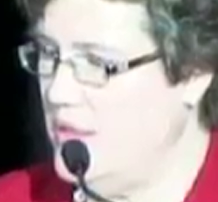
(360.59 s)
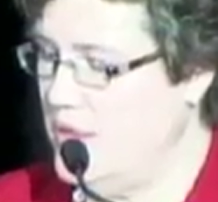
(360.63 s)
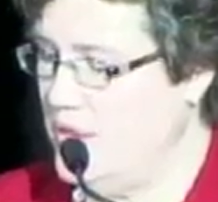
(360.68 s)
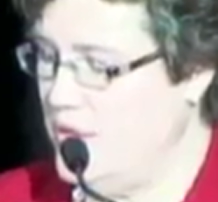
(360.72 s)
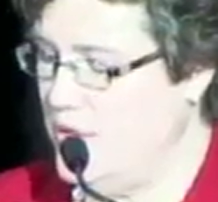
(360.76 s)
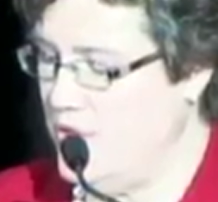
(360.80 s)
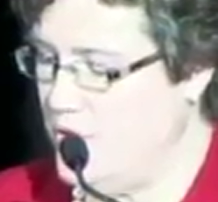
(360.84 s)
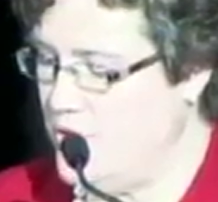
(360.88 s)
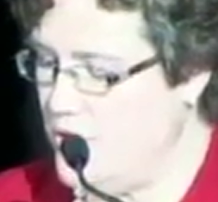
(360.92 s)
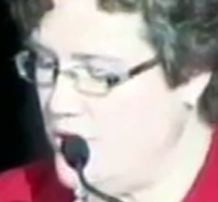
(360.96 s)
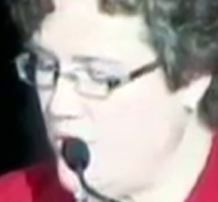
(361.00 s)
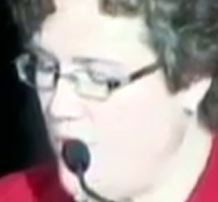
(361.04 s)

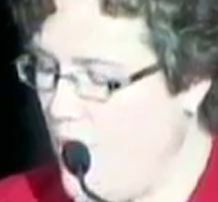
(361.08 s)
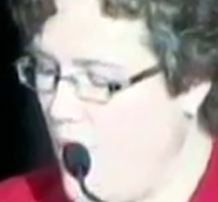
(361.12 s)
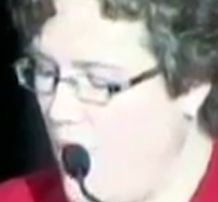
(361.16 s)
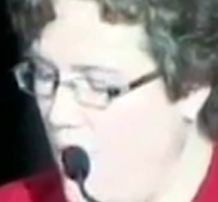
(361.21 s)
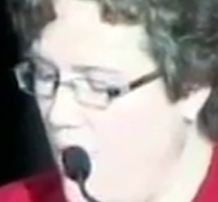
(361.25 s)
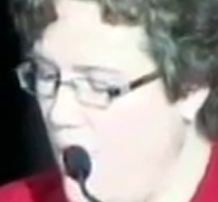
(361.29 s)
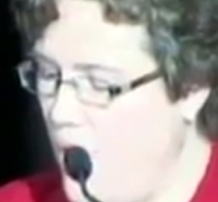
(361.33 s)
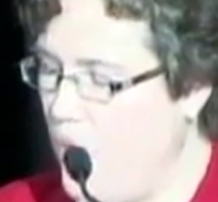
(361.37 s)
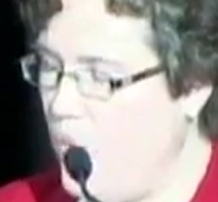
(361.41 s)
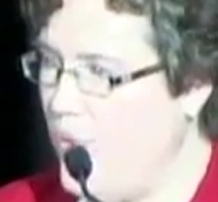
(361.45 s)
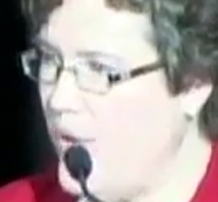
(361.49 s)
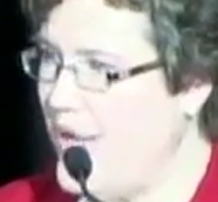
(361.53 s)
to do
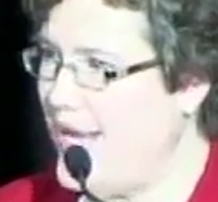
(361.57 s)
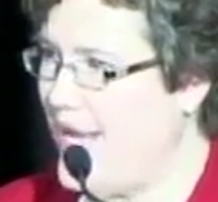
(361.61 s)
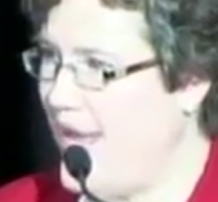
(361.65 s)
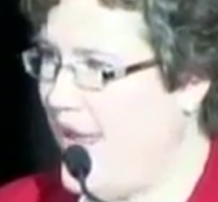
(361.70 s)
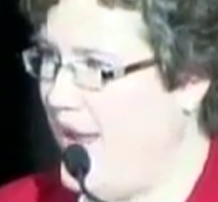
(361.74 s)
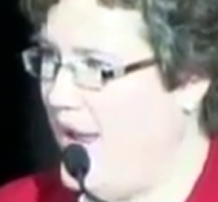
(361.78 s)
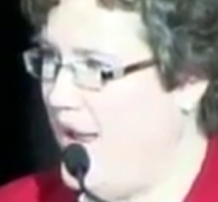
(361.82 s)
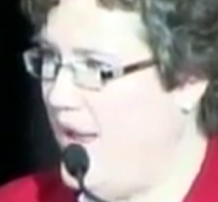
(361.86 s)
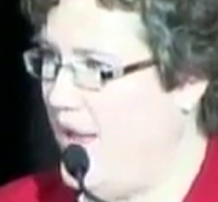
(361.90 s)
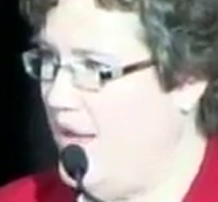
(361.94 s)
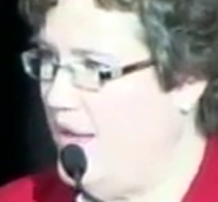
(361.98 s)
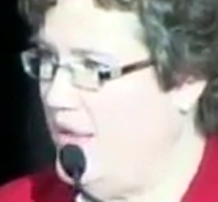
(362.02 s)
all we
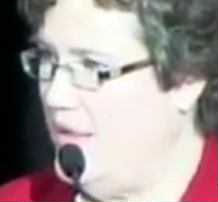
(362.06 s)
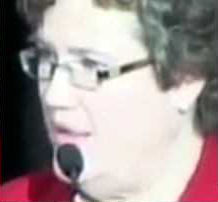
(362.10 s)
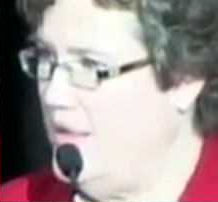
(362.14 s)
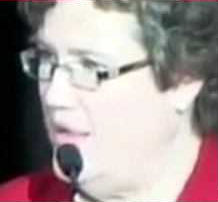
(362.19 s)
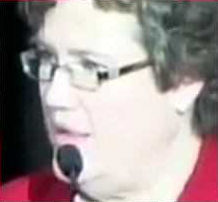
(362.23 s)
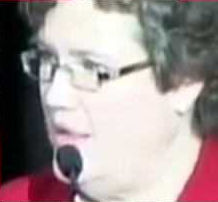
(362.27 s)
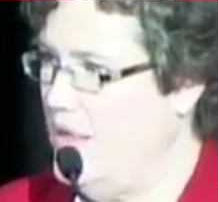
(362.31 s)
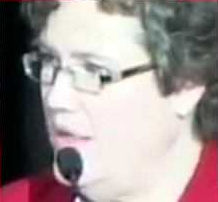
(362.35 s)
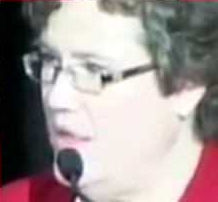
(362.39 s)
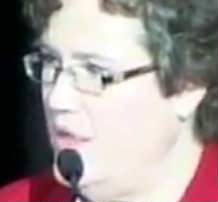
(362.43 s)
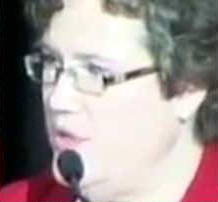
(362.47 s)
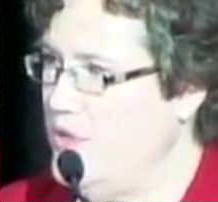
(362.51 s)
can
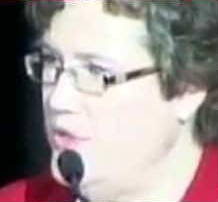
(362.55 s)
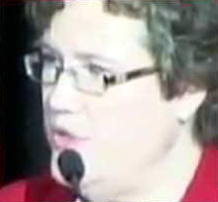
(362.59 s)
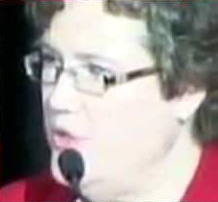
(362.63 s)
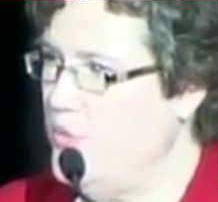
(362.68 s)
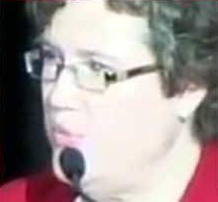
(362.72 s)
to